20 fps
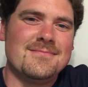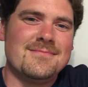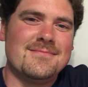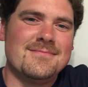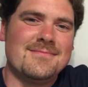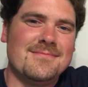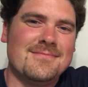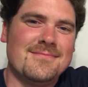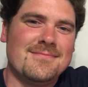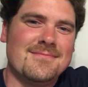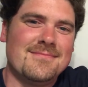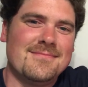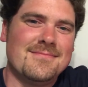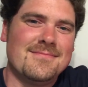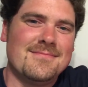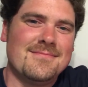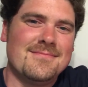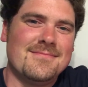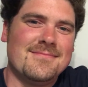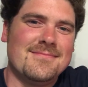
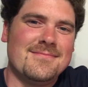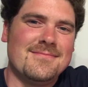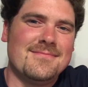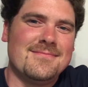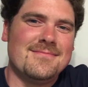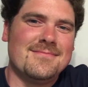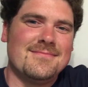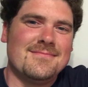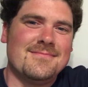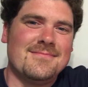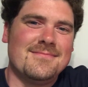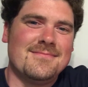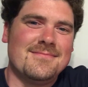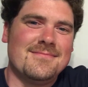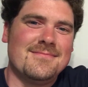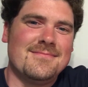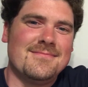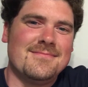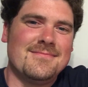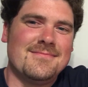
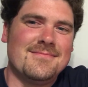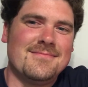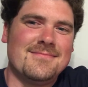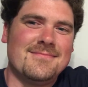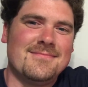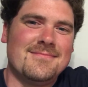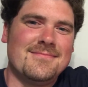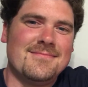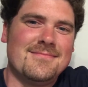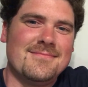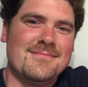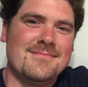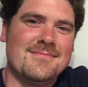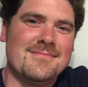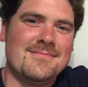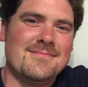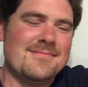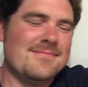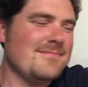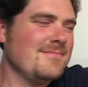
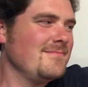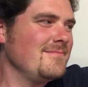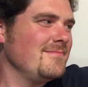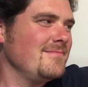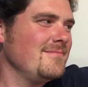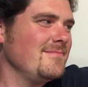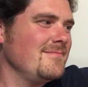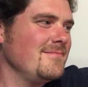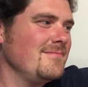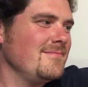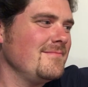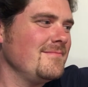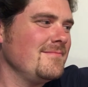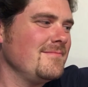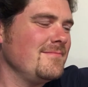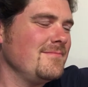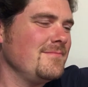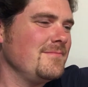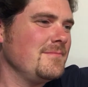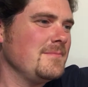
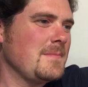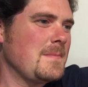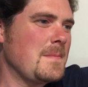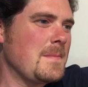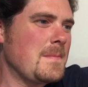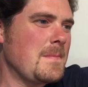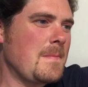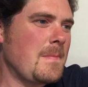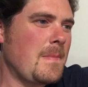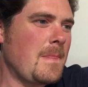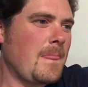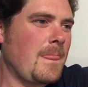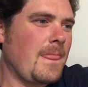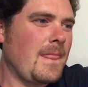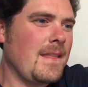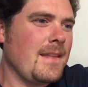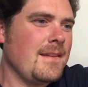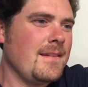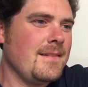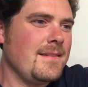
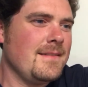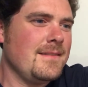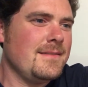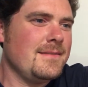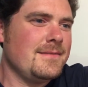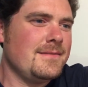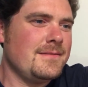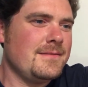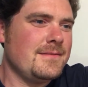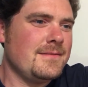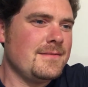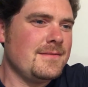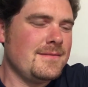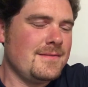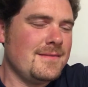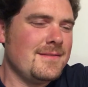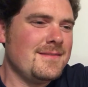No words are spoken by the person on screen.